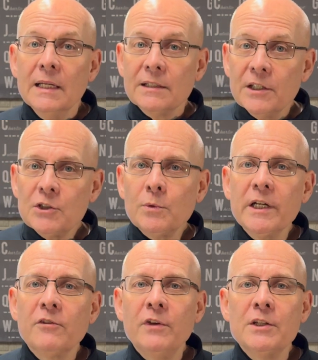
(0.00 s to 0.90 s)
This
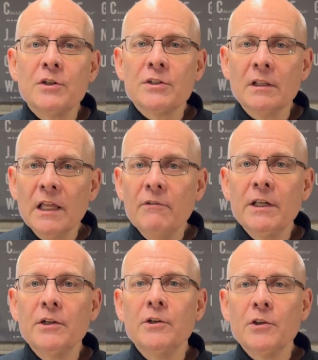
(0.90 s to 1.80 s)
rig features
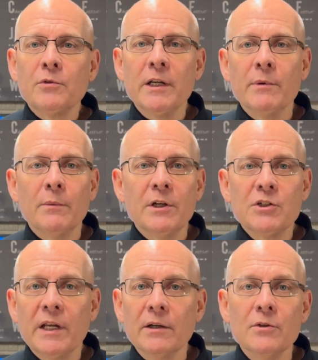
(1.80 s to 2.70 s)
1103 memory
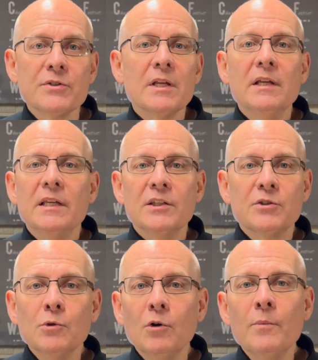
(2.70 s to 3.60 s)
channels, is
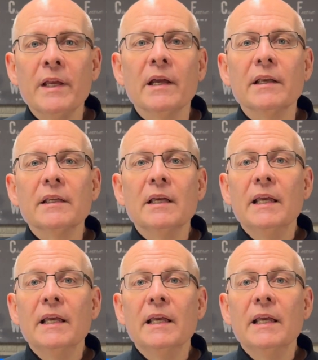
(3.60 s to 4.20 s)
dual band,